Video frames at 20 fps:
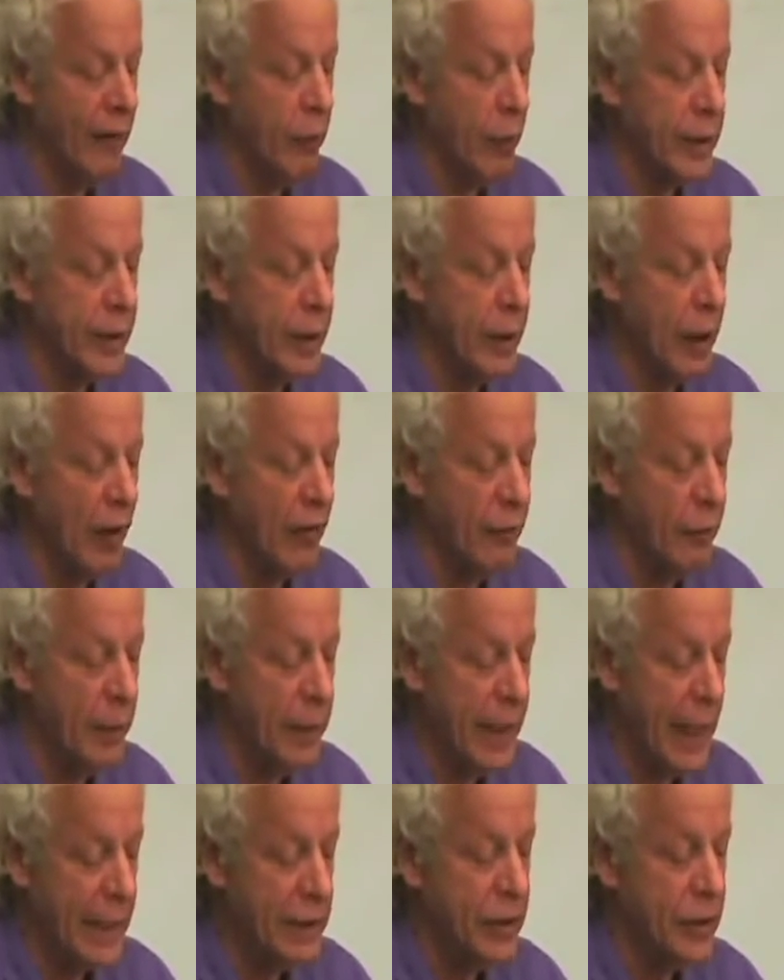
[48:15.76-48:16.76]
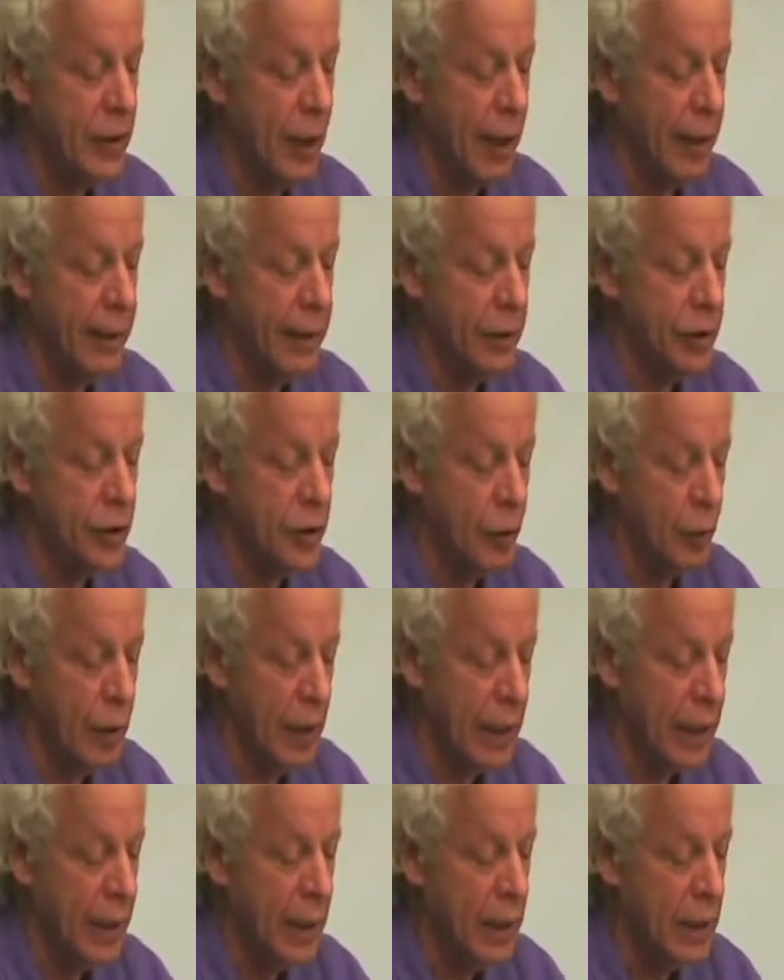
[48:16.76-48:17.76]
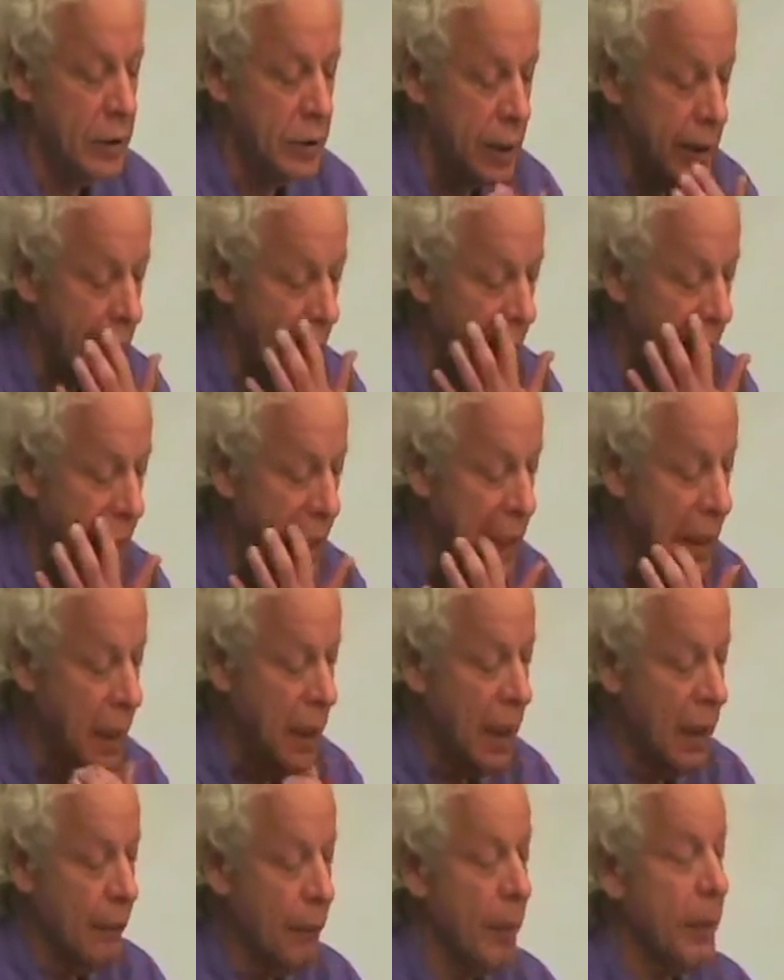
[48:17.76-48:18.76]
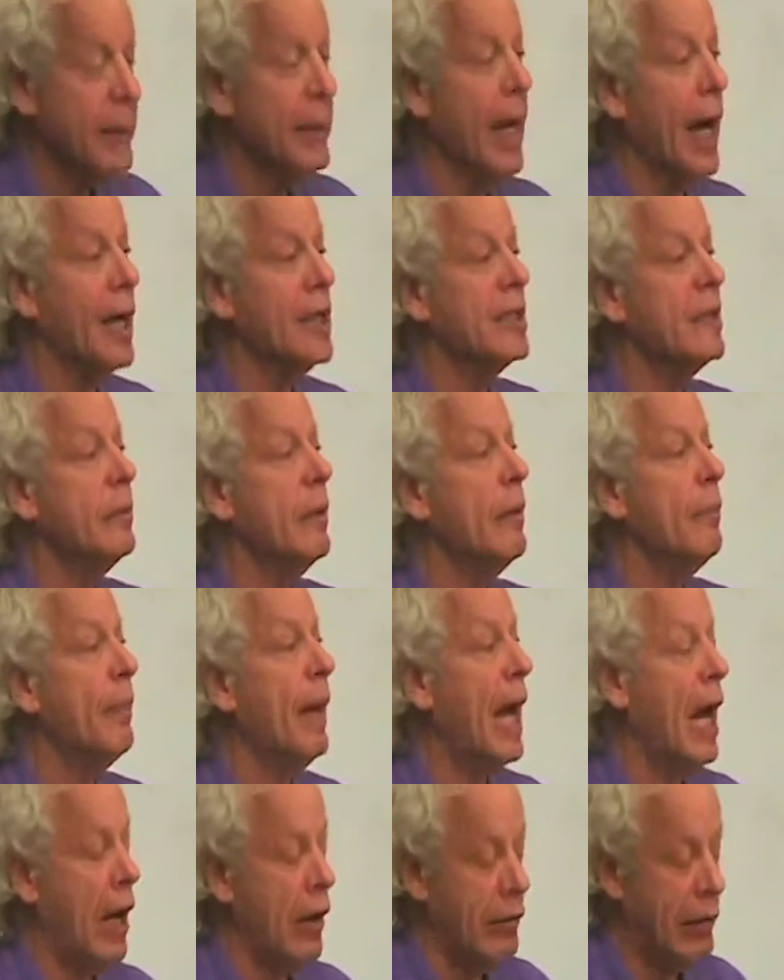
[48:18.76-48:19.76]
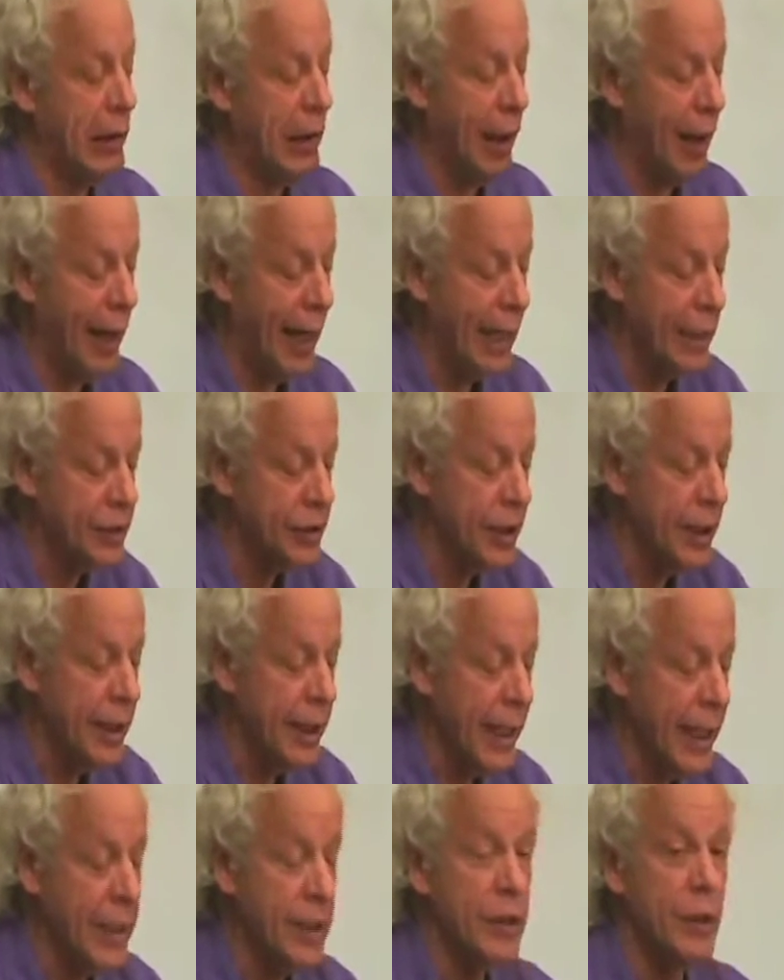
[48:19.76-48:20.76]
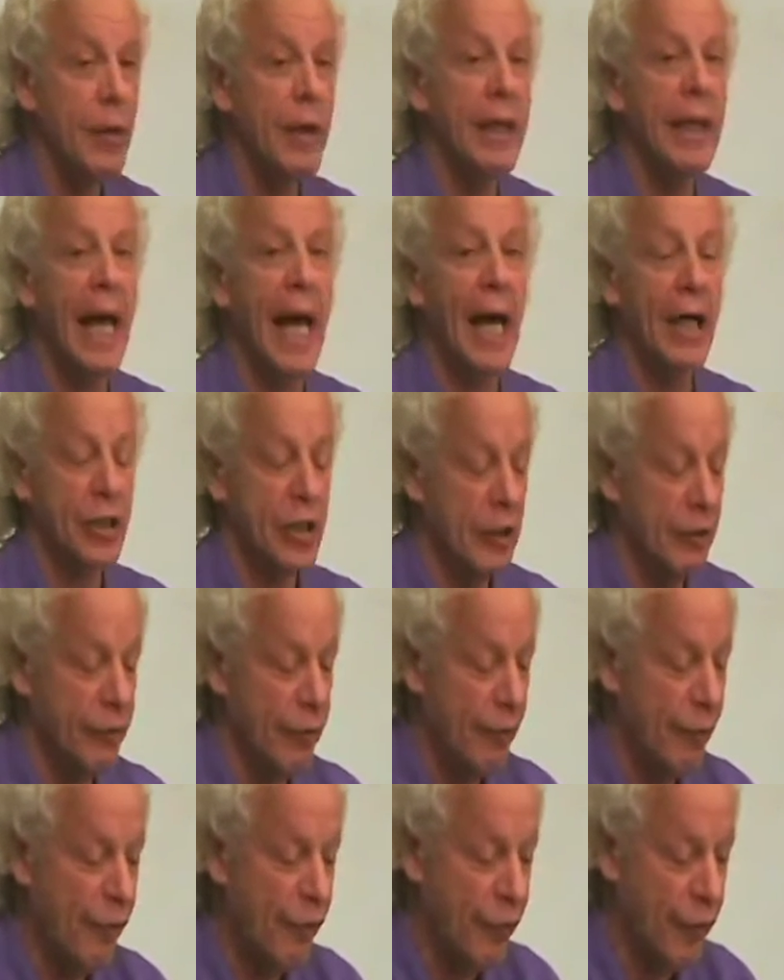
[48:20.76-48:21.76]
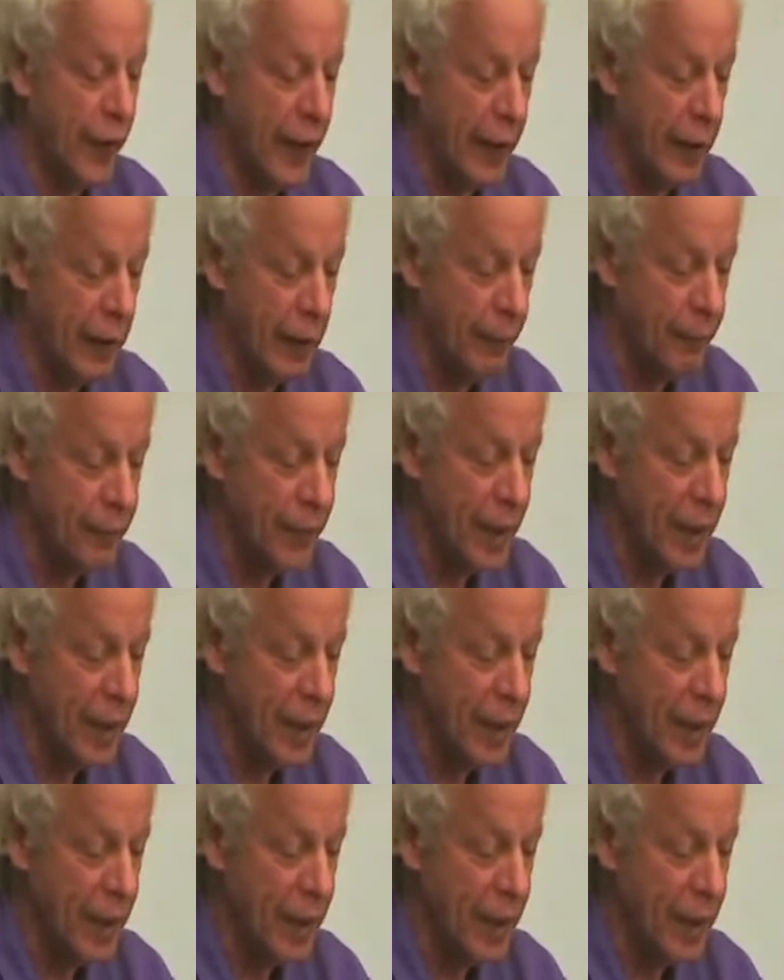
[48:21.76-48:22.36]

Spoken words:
of what the government has done and is doing today, but not to be paralyzed into inaction from fear.